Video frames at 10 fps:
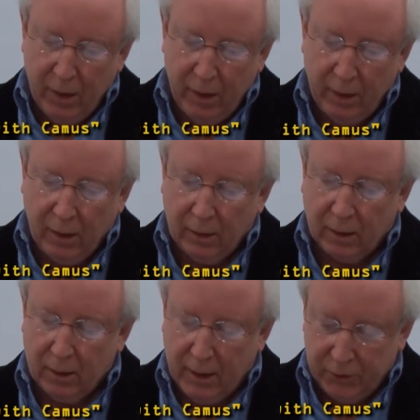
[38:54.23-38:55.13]
in La
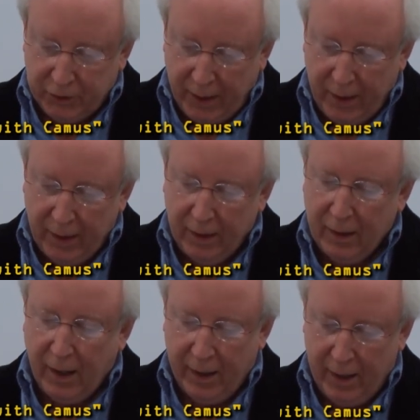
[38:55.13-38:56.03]
Rangée,
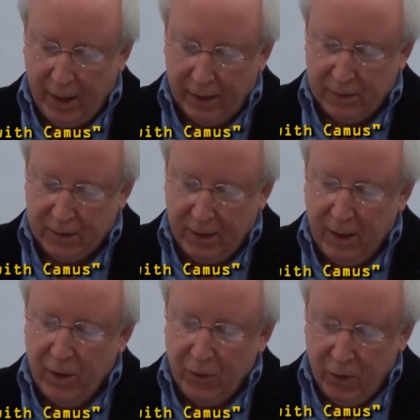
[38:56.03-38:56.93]
I ask,
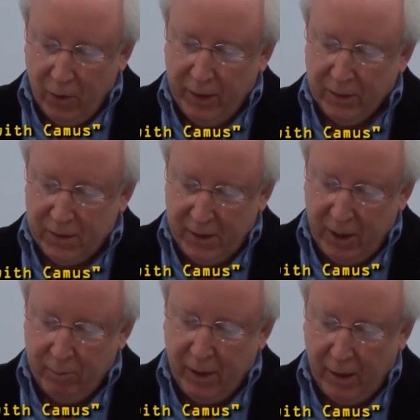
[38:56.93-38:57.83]
knowing the
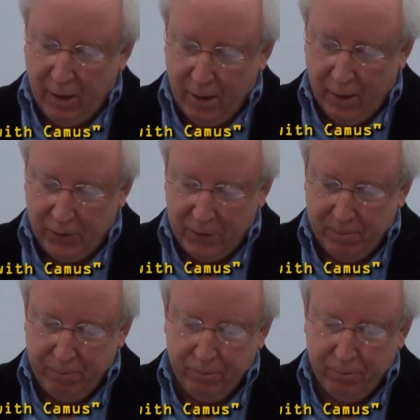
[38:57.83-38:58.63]
scene by heart.